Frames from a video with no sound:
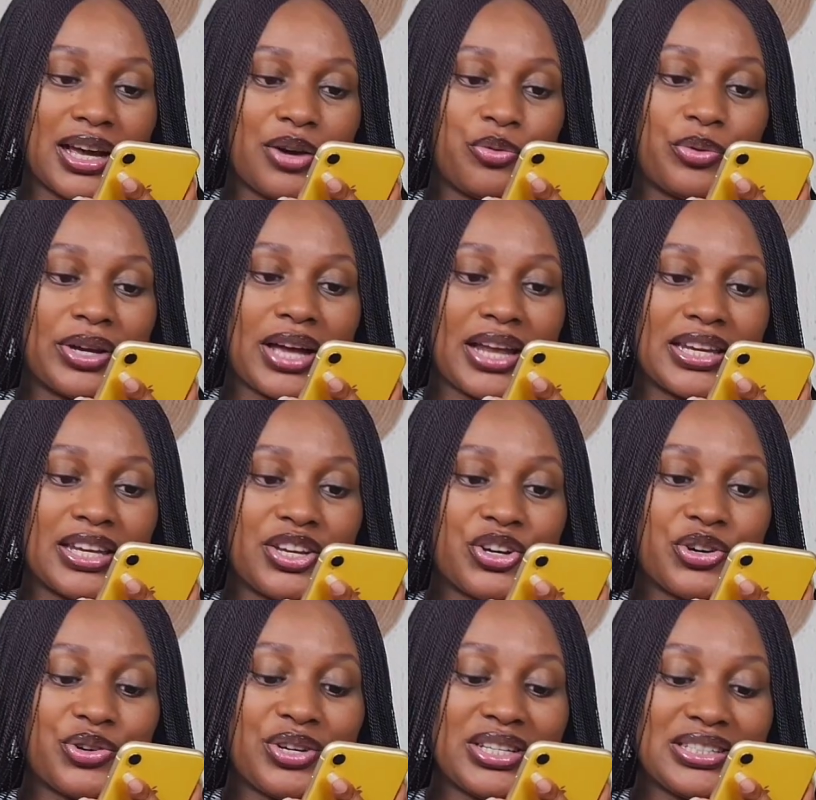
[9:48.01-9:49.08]
and we can
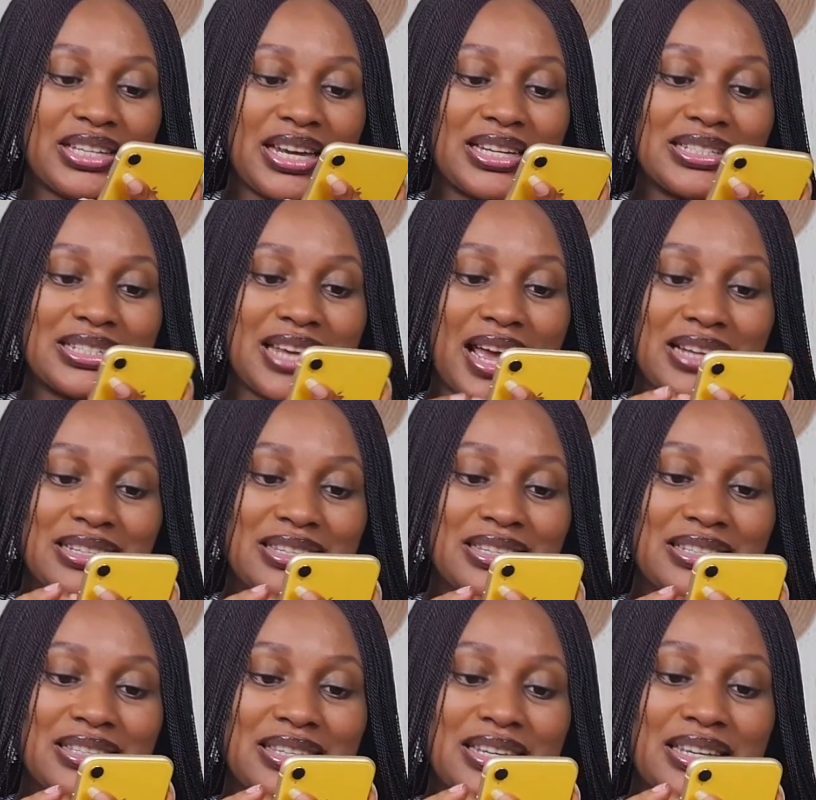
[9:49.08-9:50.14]
increase the
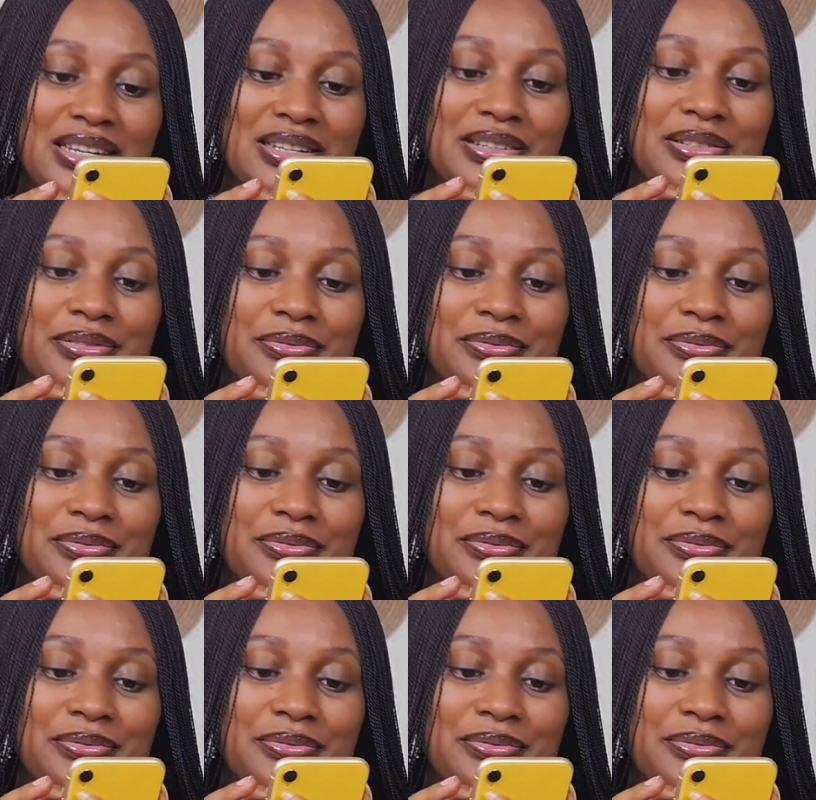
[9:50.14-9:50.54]
intensity.